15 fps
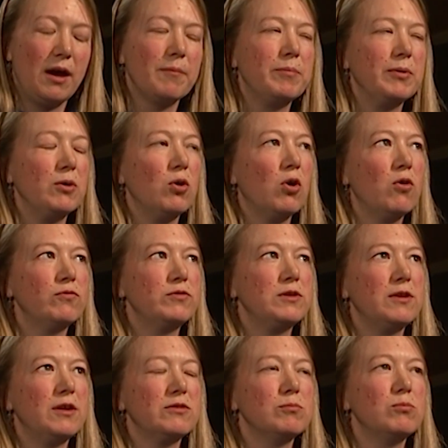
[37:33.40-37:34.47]
But often
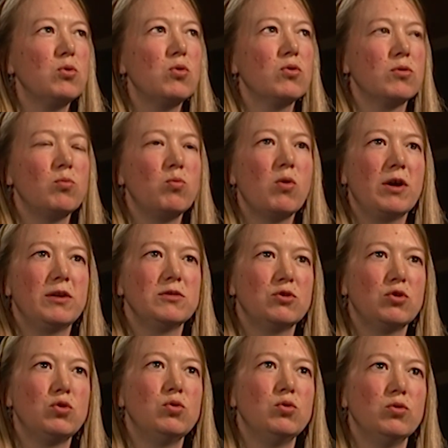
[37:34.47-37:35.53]
there's more than one
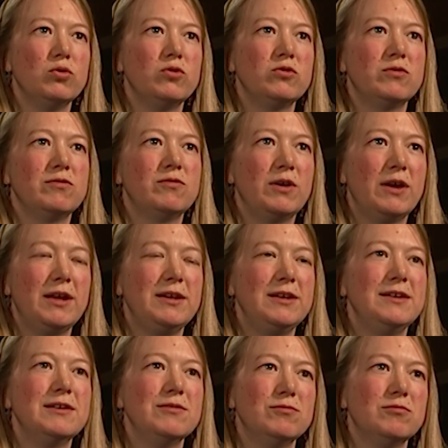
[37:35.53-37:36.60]
cause for any
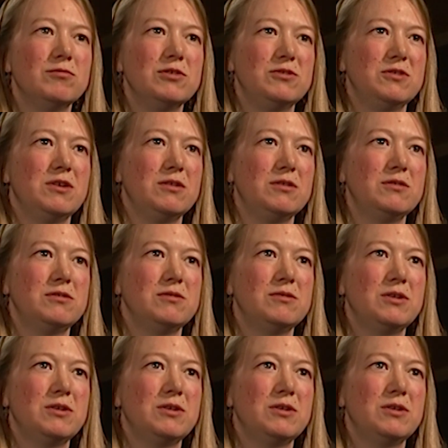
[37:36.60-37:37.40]
given result.